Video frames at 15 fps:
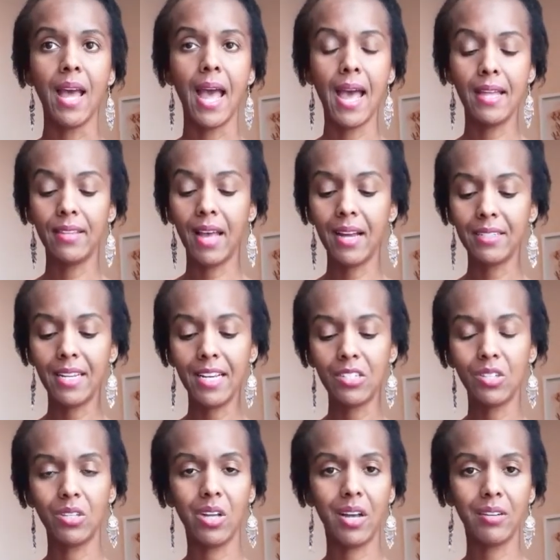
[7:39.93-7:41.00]
And that takes
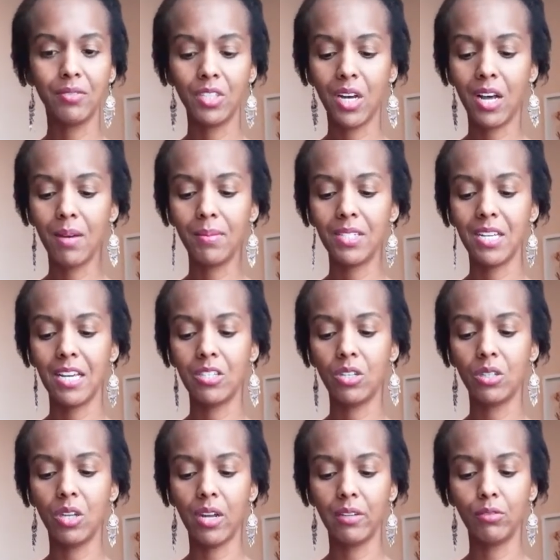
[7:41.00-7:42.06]
a lot of time, it takes a
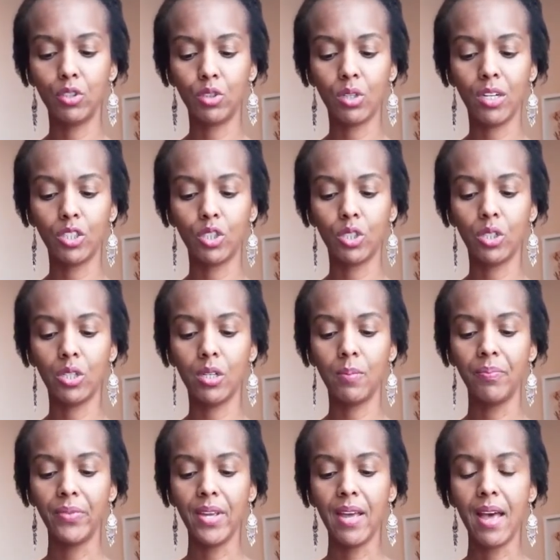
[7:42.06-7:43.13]
lot of
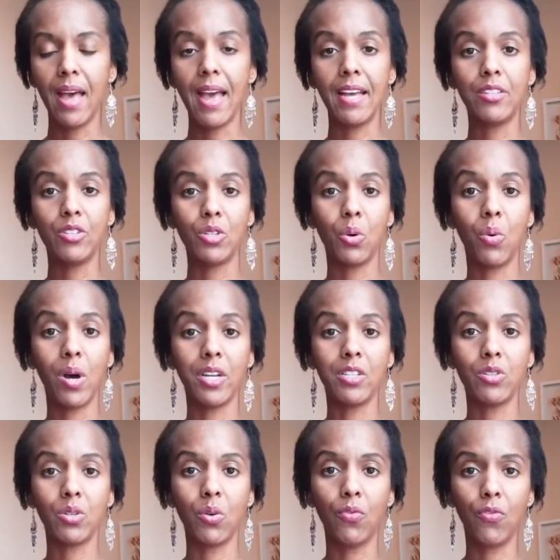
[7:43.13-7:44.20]
structure, and so on and
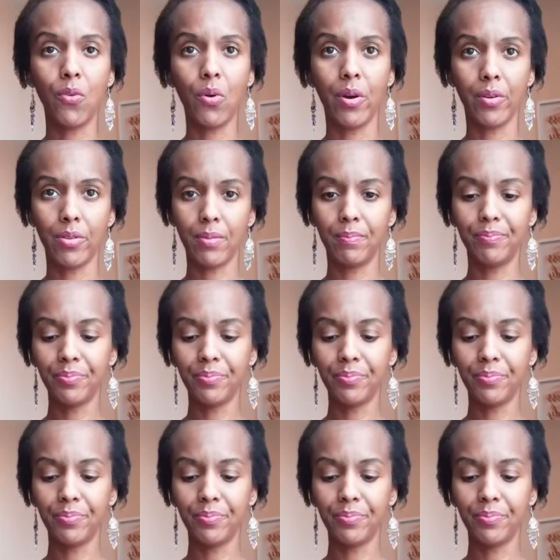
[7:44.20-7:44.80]
so forth.